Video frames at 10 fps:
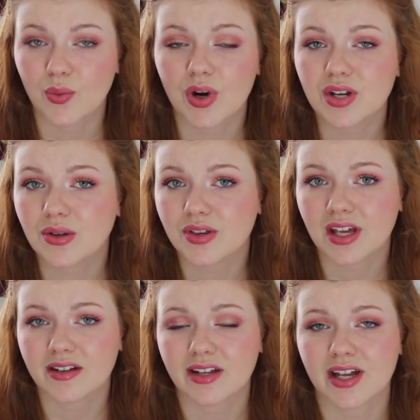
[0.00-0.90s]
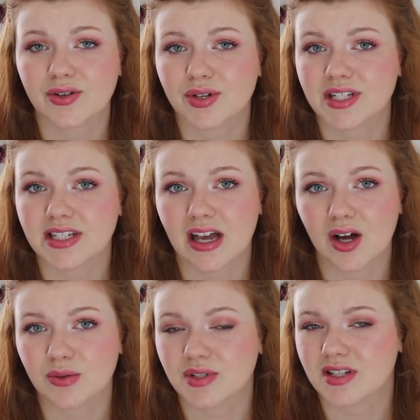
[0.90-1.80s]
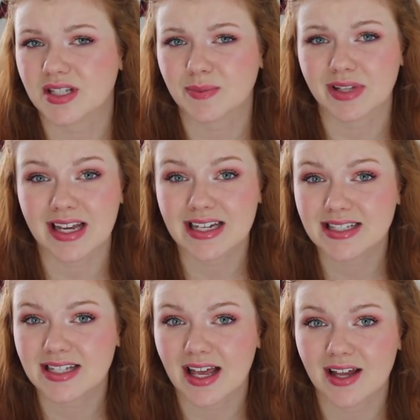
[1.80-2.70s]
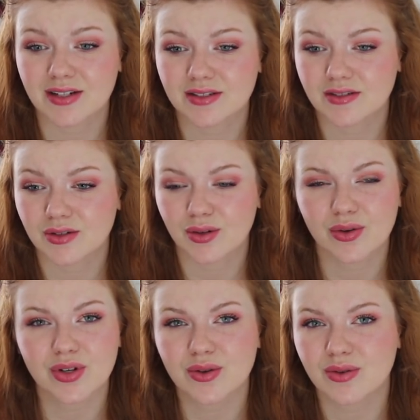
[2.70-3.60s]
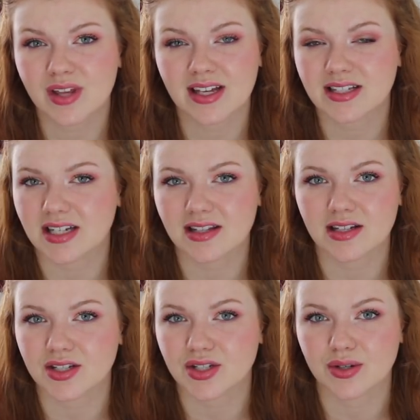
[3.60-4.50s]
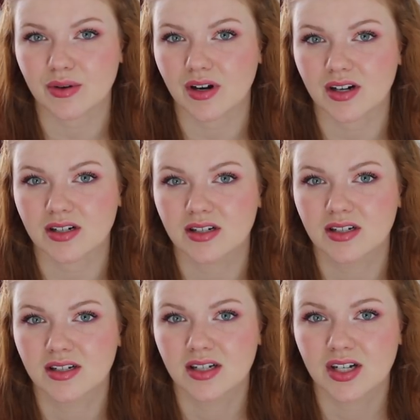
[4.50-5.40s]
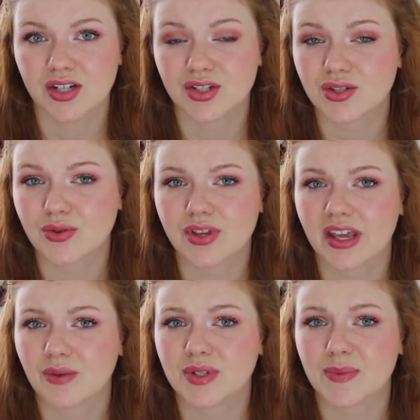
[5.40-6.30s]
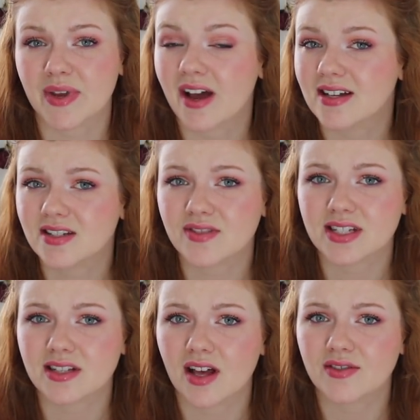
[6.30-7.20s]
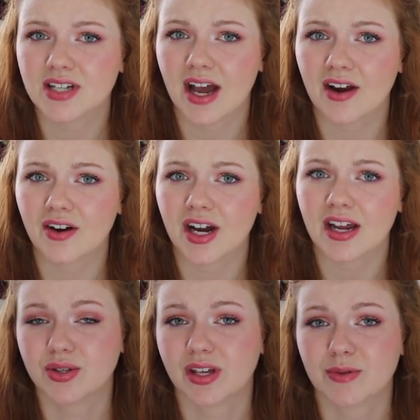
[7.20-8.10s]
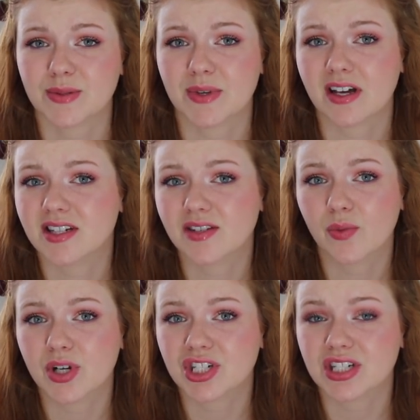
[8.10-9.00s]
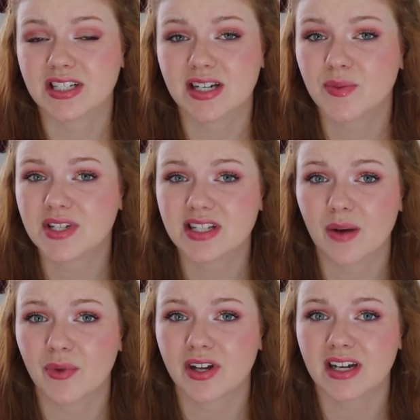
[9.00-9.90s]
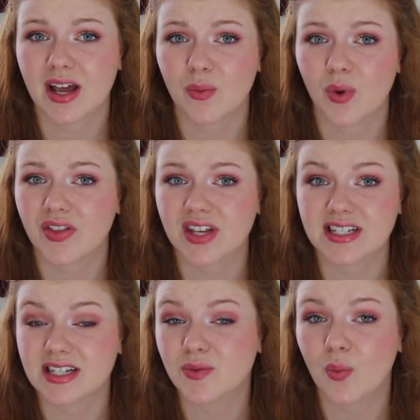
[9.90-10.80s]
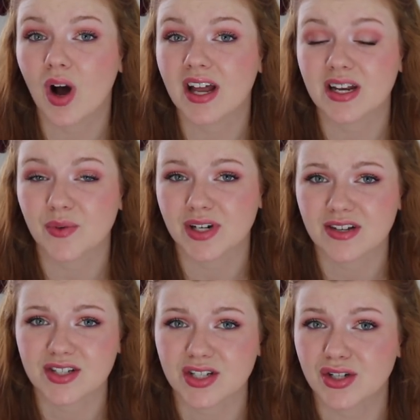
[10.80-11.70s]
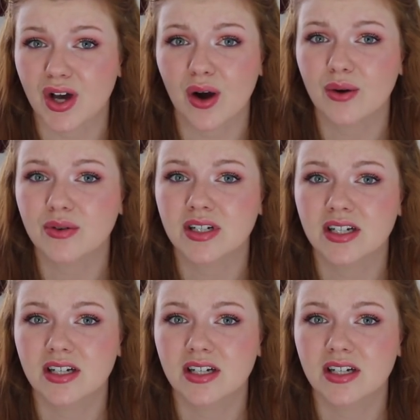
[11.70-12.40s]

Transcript: So, what do you think led Christa Helm to this place, and who do you think did this to her? Do you think it was because of this love diary? Do you think it was because of what she did with someone and what they didn't want anyone else to know?